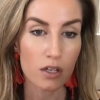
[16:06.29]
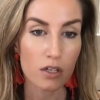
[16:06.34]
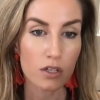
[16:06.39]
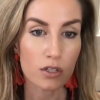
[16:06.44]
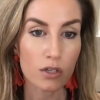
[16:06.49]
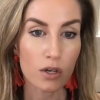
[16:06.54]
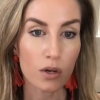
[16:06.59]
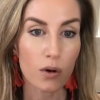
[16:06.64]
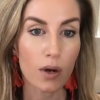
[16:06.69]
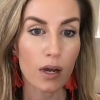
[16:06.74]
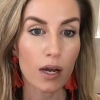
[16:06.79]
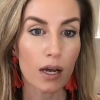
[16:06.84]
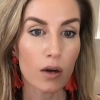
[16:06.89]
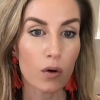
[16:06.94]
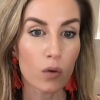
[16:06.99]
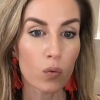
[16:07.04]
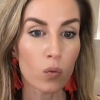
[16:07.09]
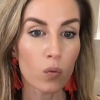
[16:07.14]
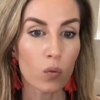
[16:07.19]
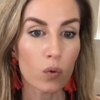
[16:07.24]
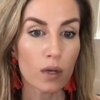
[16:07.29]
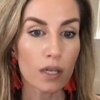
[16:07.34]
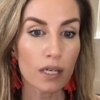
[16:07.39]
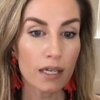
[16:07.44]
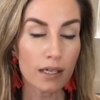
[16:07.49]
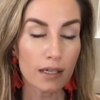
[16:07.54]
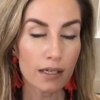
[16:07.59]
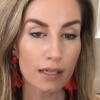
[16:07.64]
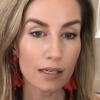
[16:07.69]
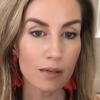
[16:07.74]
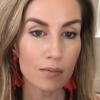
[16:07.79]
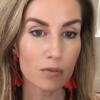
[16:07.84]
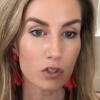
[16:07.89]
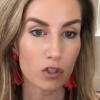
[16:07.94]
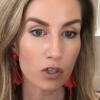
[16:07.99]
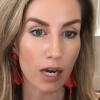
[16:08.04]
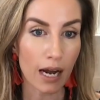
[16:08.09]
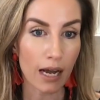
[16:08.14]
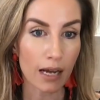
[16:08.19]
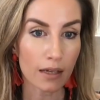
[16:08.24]
So we keep
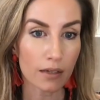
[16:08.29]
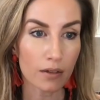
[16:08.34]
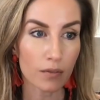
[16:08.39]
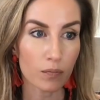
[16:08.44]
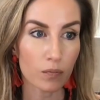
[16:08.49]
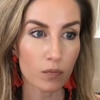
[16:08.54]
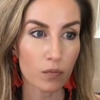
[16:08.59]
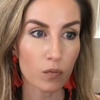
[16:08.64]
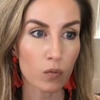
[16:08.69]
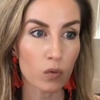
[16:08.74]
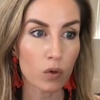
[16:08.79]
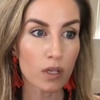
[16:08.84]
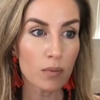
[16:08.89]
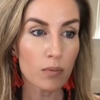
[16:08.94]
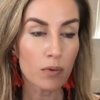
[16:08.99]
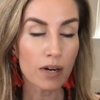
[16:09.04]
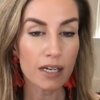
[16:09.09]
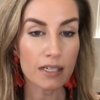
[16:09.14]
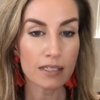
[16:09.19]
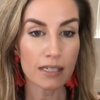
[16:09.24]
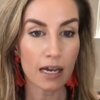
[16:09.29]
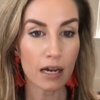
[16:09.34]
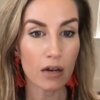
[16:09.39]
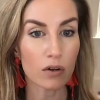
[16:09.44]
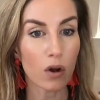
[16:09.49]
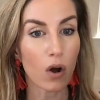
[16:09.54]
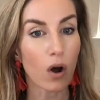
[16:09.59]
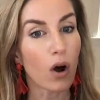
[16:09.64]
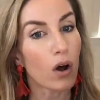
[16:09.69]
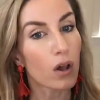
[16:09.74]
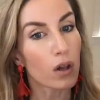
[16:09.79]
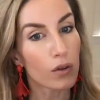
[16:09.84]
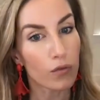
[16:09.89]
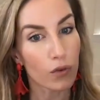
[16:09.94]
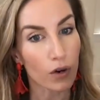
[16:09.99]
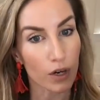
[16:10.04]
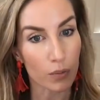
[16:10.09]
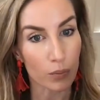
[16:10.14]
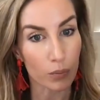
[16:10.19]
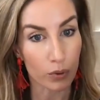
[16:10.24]
track, we break down all
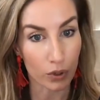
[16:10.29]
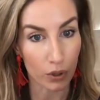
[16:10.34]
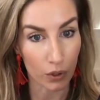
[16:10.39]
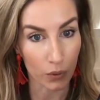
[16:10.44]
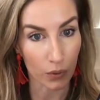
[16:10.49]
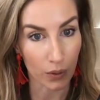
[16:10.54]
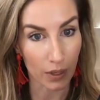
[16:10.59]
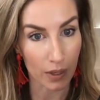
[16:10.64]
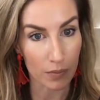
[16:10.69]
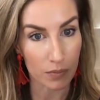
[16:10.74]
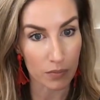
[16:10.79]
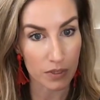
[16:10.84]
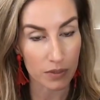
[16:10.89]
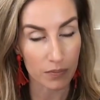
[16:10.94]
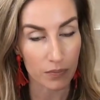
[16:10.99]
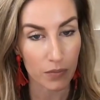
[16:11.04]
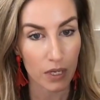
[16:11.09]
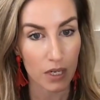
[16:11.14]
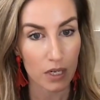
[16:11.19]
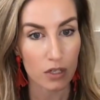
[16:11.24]
of our programs.